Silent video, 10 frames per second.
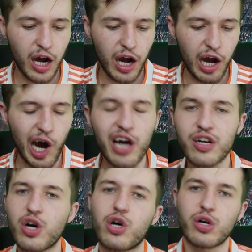
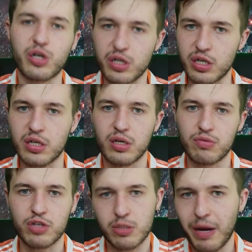unearned
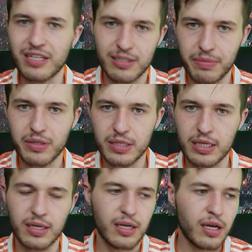responsibility
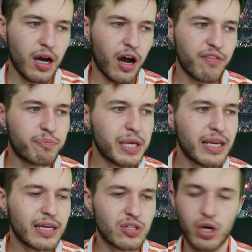of being
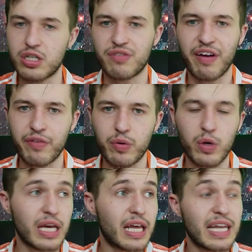in charge of everyone
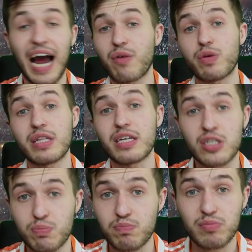and not really
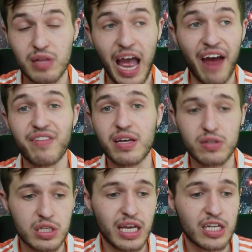having
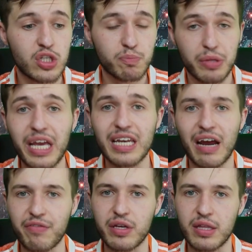to explain
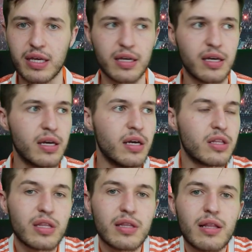everything.
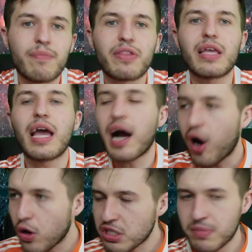
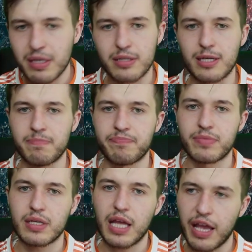Ultimately,
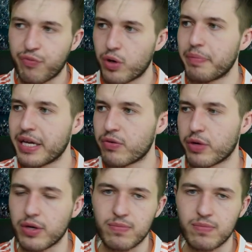if we're being real,